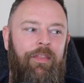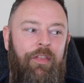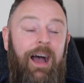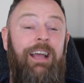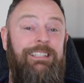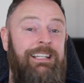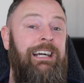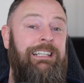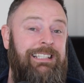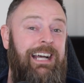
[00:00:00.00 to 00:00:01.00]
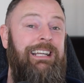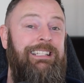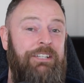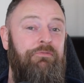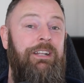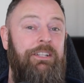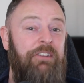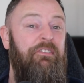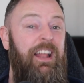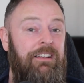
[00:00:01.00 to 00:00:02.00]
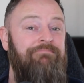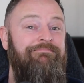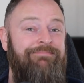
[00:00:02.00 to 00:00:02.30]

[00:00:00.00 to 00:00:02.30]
that is an anxiety ridden event.